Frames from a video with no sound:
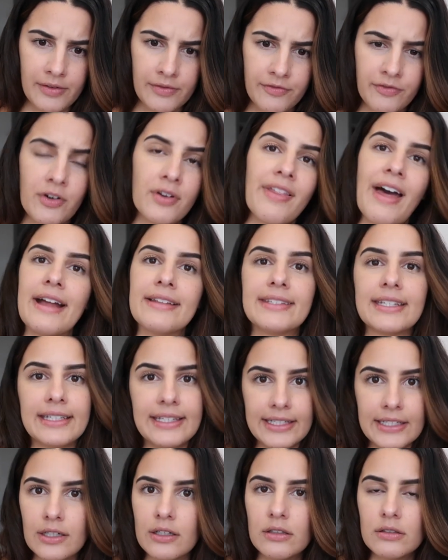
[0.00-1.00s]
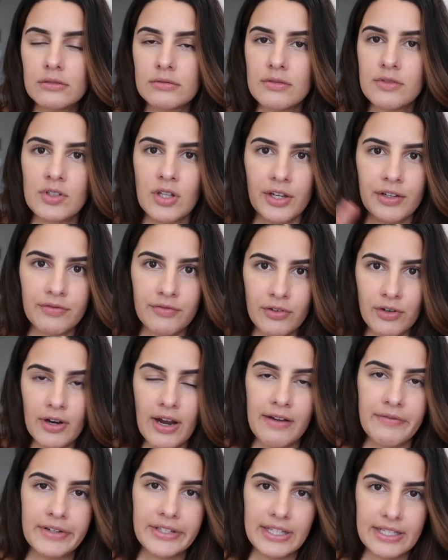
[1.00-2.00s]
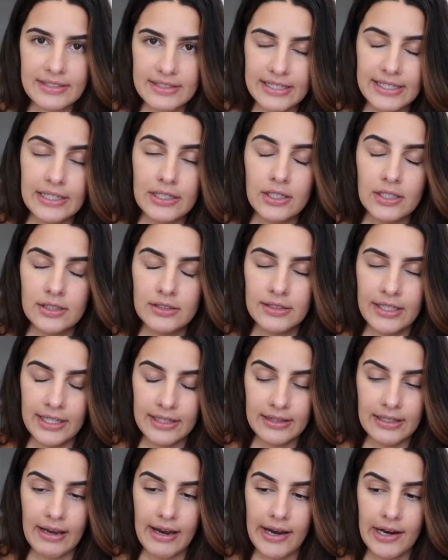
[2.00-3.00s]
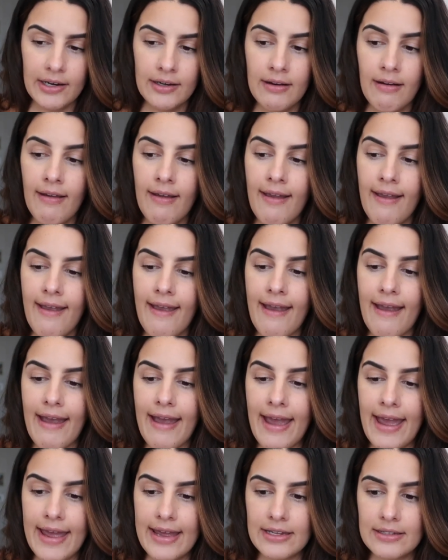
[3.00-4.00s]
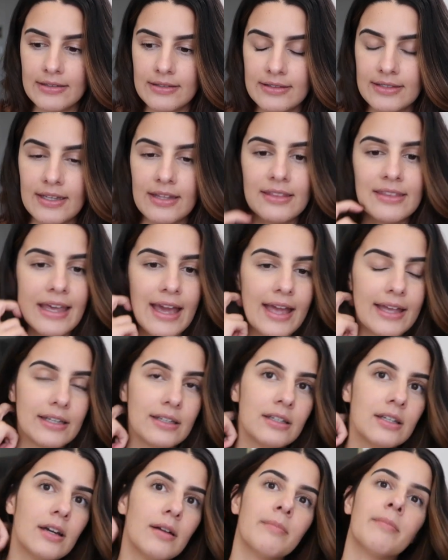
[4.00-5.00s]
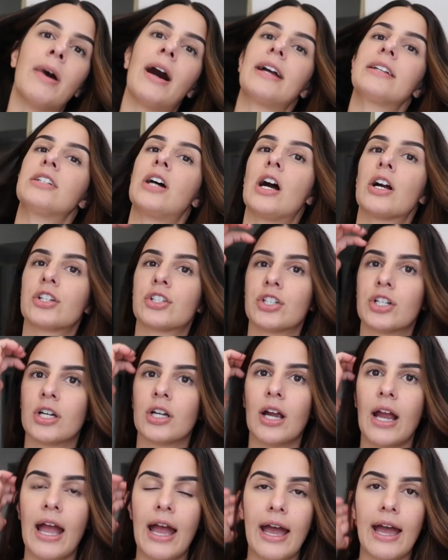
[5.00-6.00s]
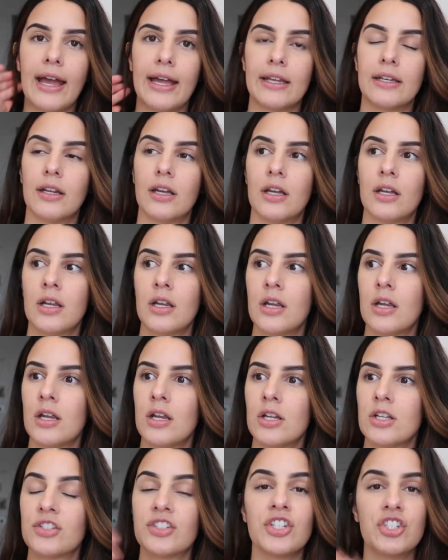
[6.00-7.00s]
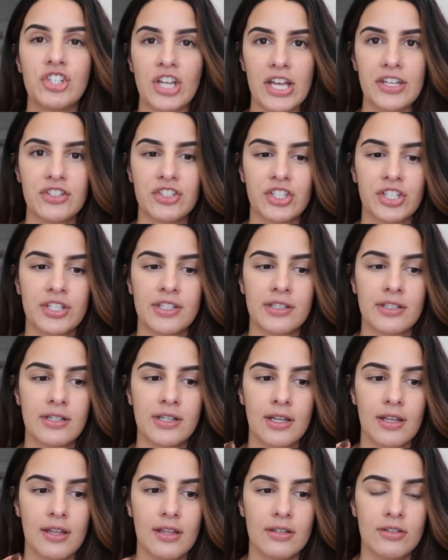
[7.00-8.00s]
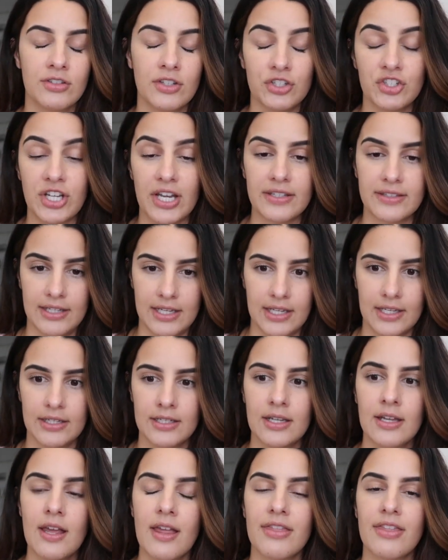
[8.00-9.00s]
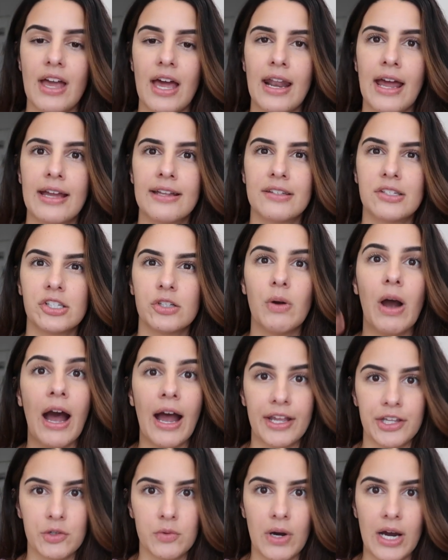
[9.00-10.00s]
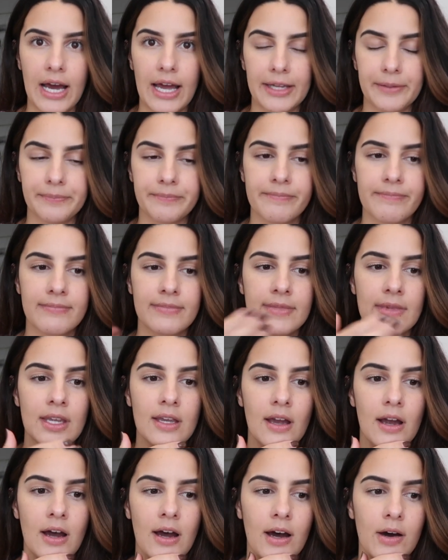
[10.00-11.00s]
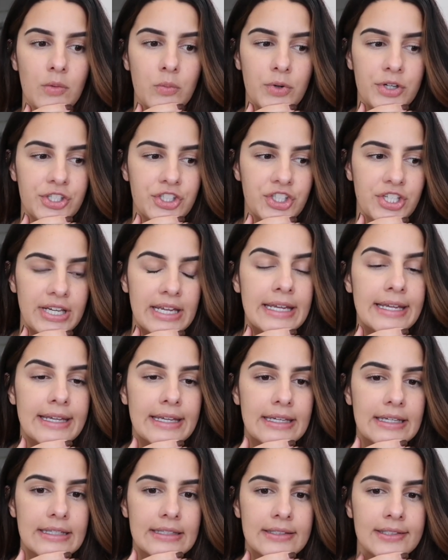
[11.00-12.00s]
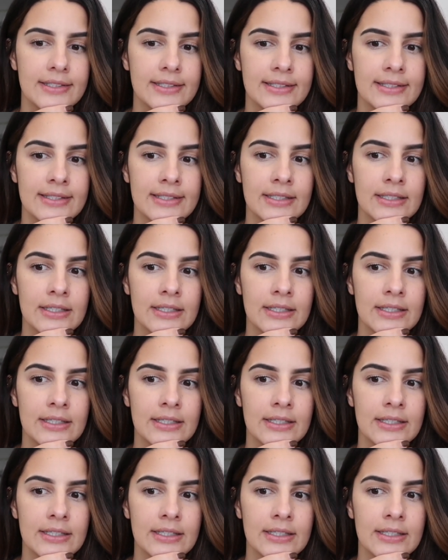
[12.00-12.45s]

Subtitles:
for that to heal, so like for everything to heal in there. And then my doctor had suggested that I do IUI, which is